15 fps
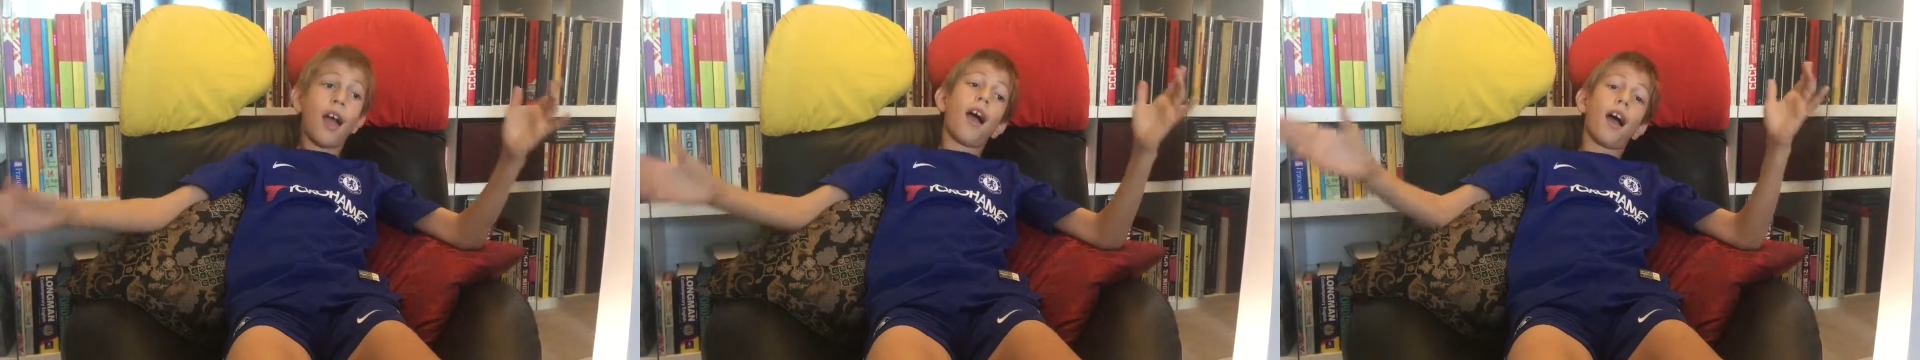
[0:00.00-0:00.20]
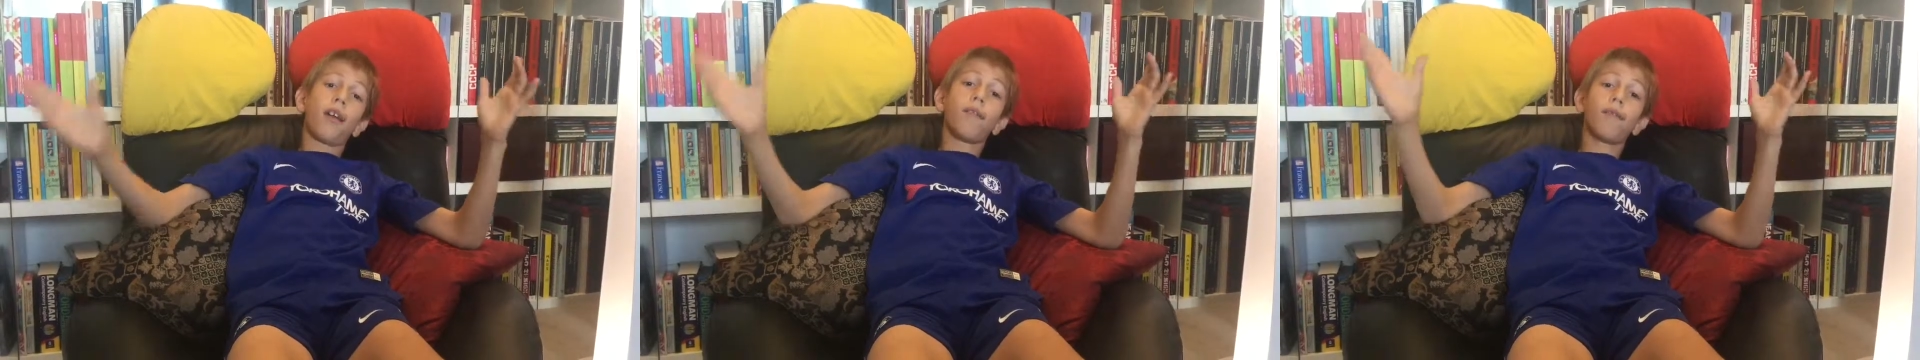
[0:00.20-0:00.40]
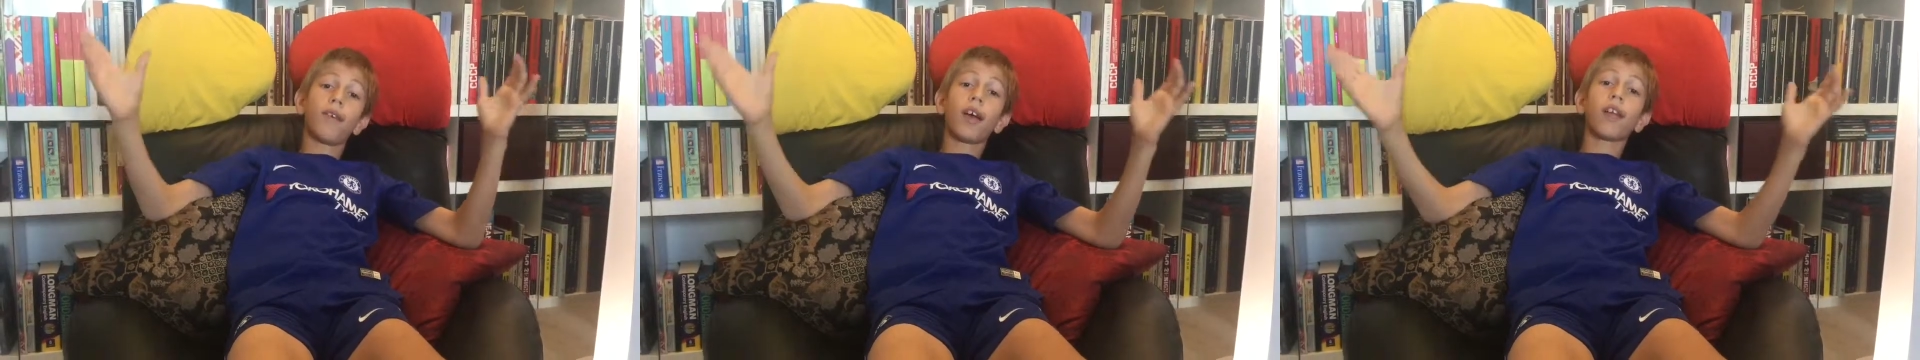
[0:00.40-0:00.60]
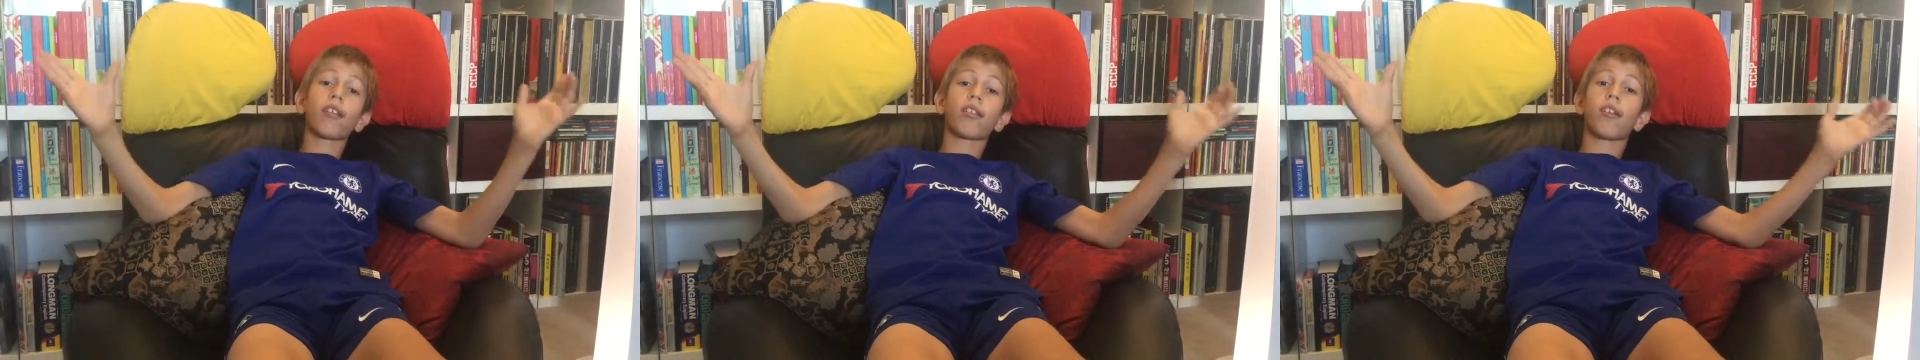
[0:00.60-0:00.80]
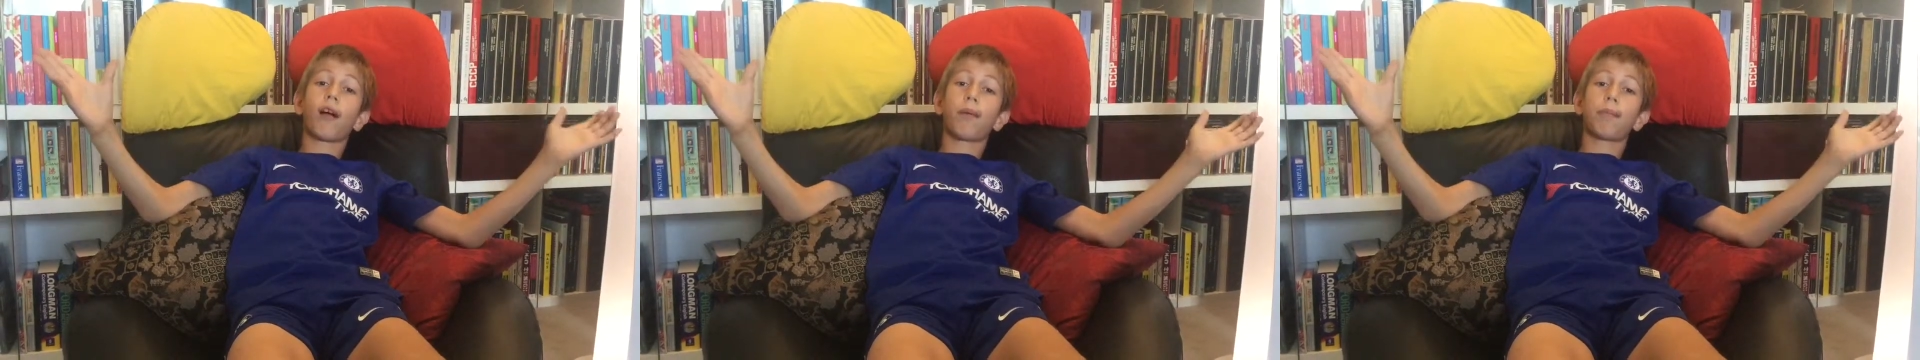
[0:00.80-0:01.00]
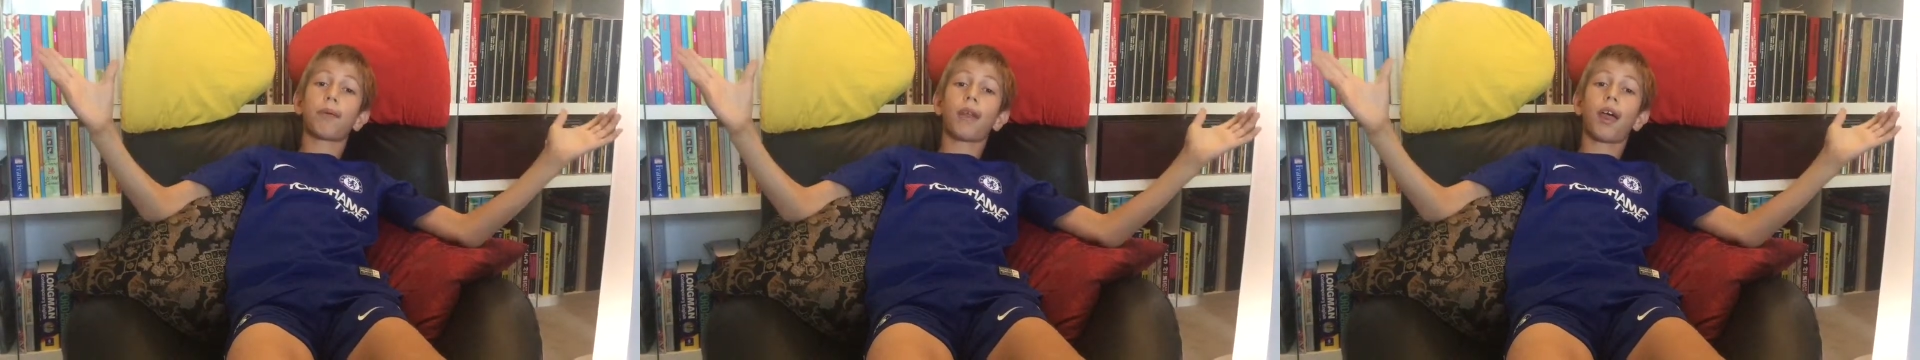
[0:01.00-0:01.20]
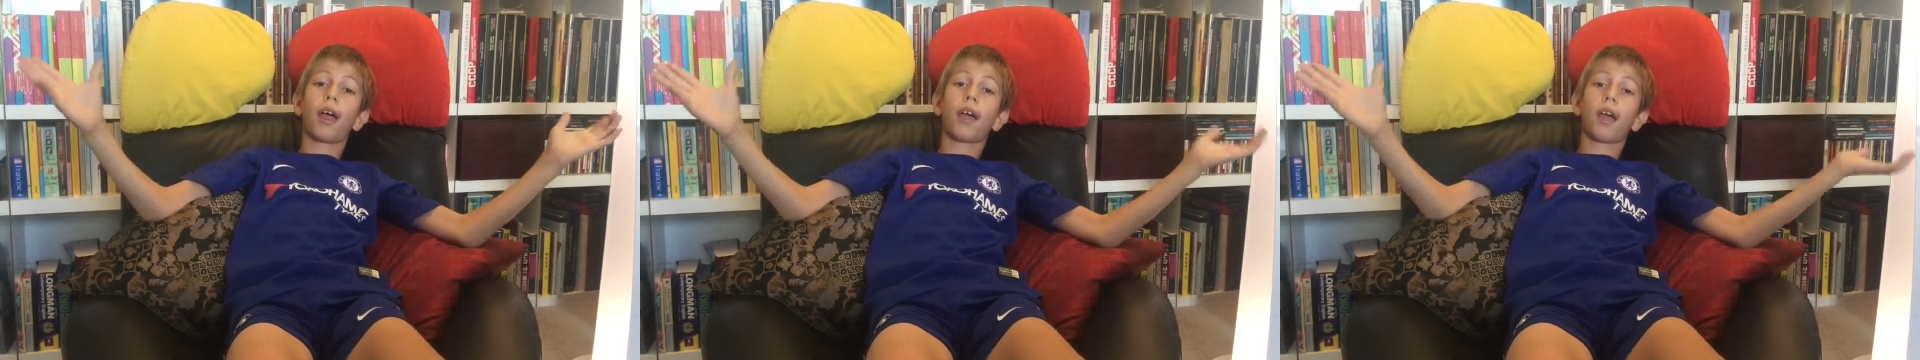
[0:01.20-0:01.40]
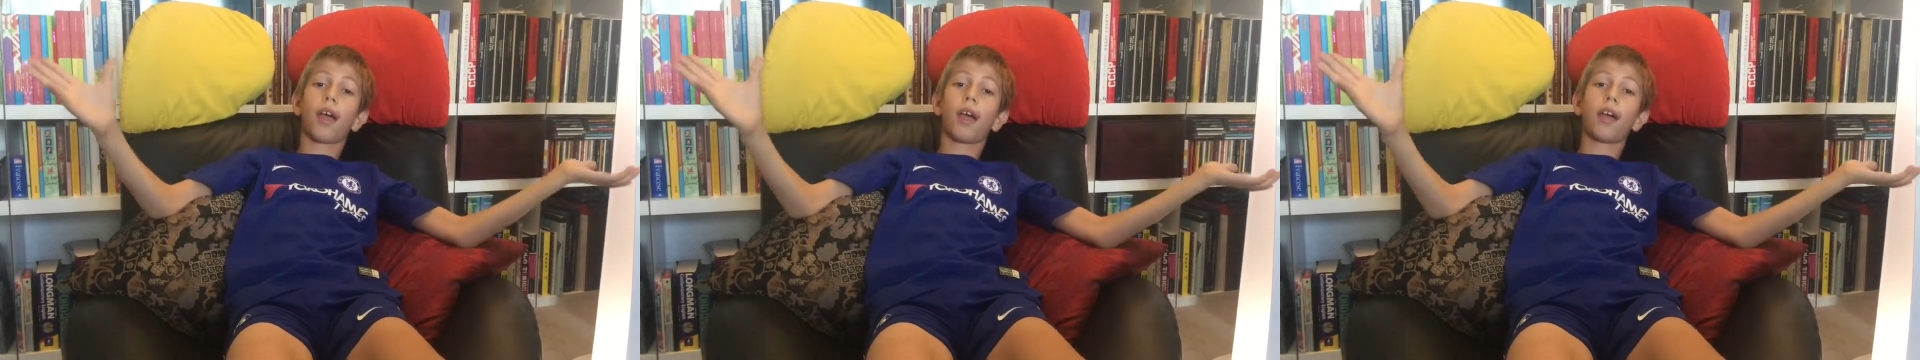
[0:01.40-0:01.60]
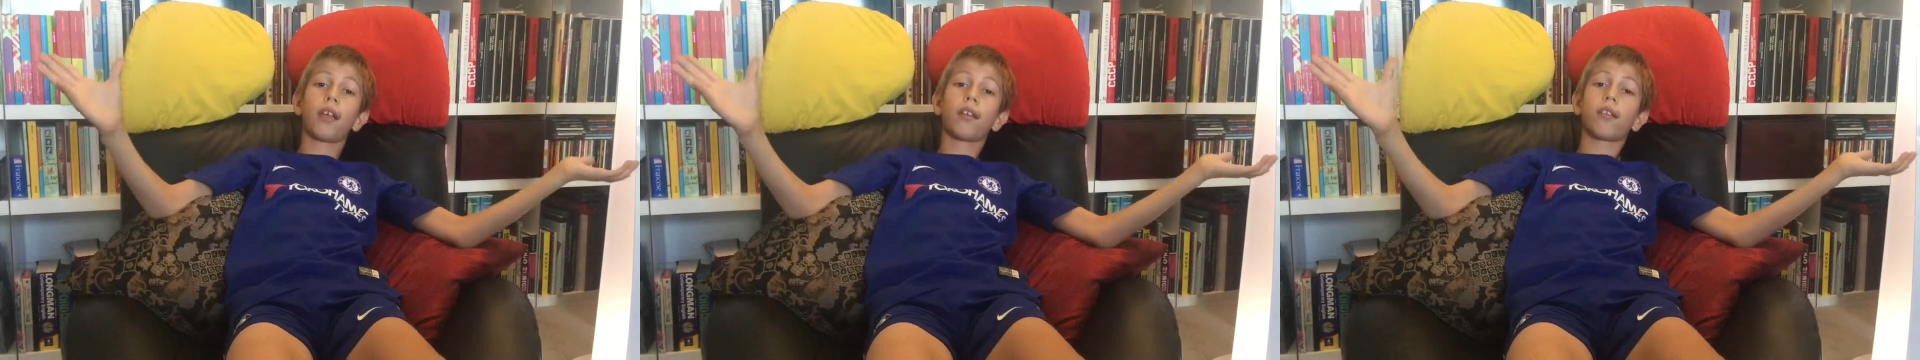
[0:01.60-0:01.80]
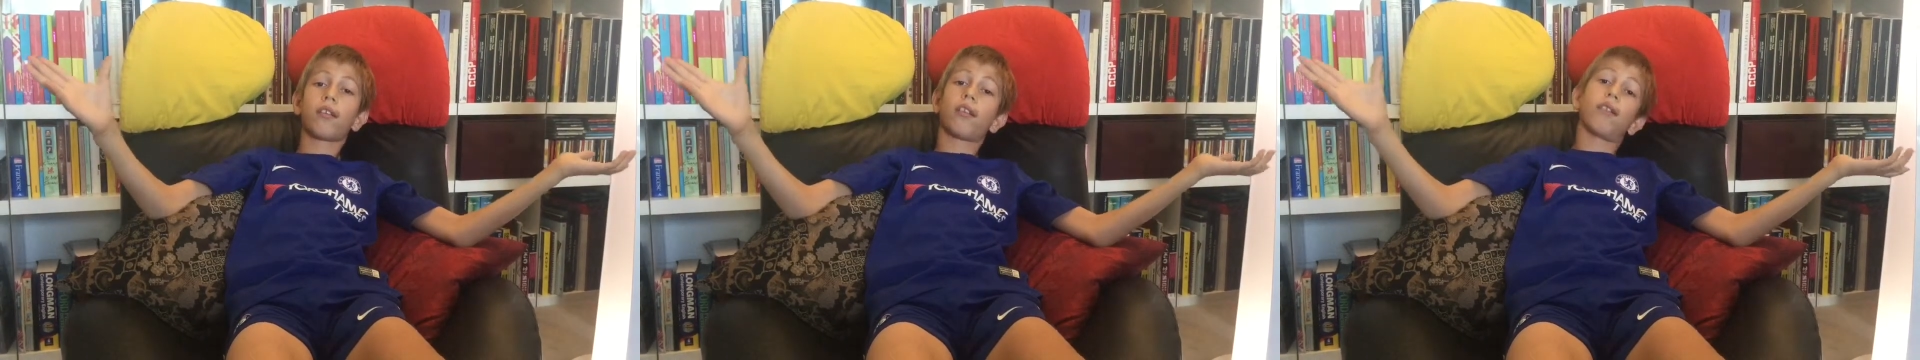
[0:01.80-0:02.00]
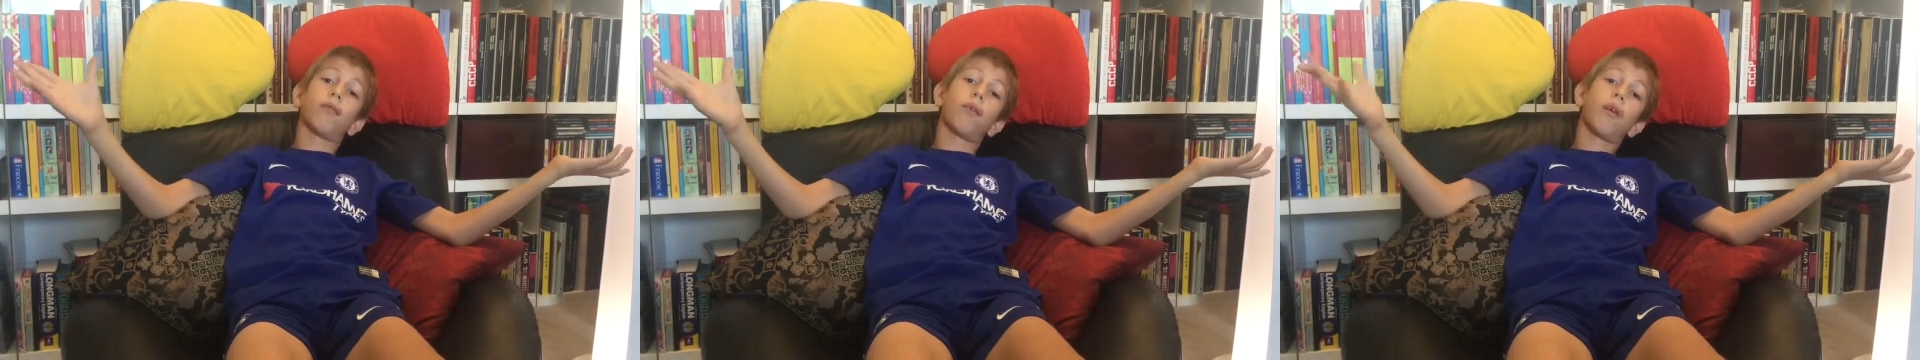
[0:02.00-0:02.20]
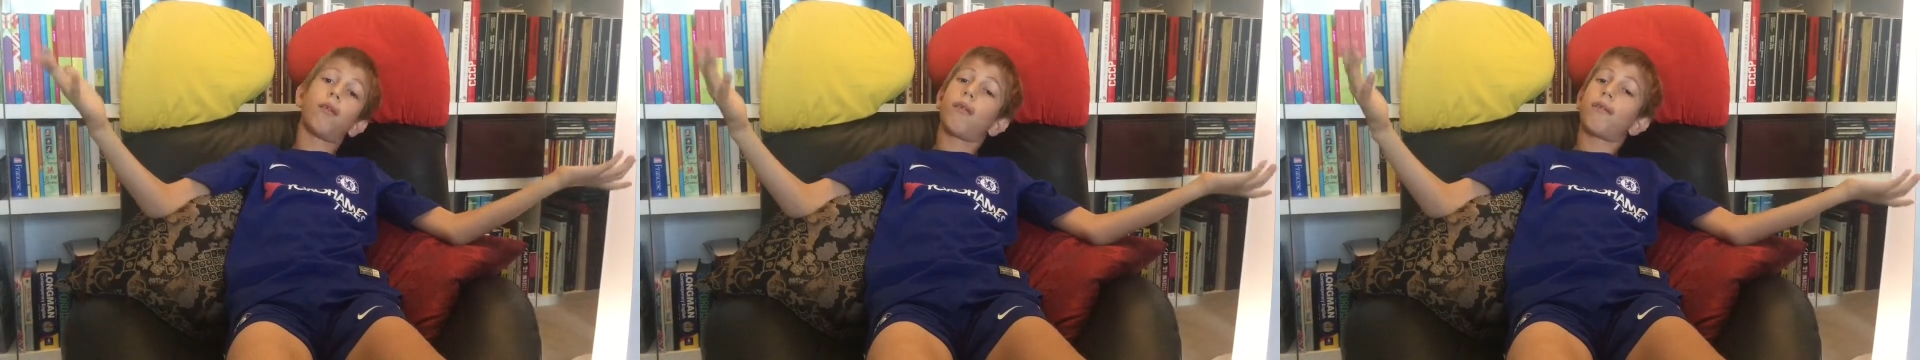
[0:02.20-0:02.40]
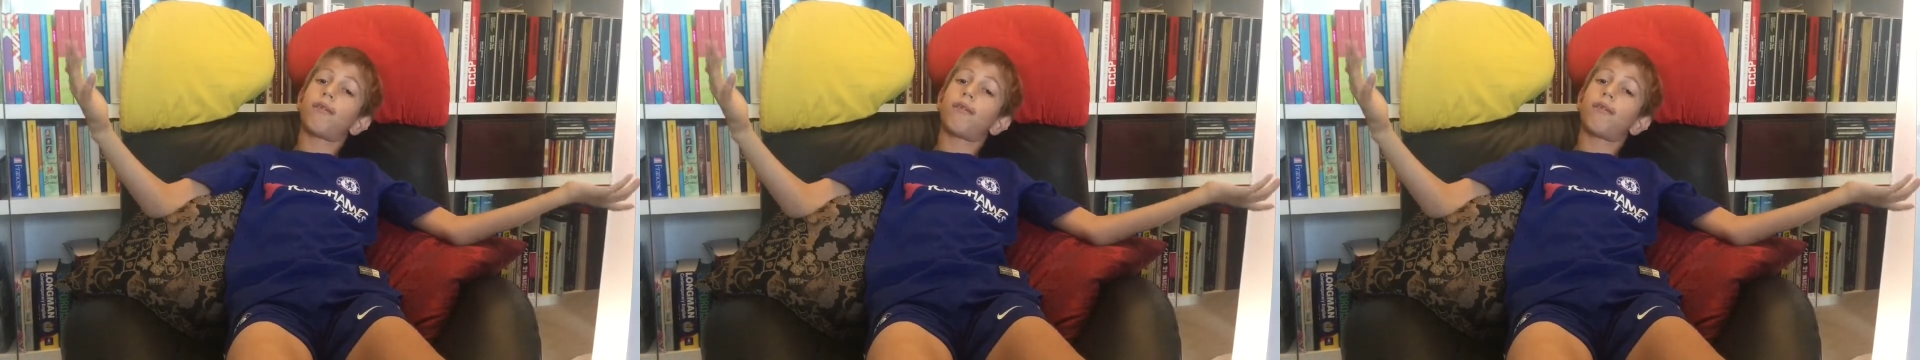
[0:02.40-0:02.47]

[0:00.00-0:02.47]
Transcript: And their star player is, well,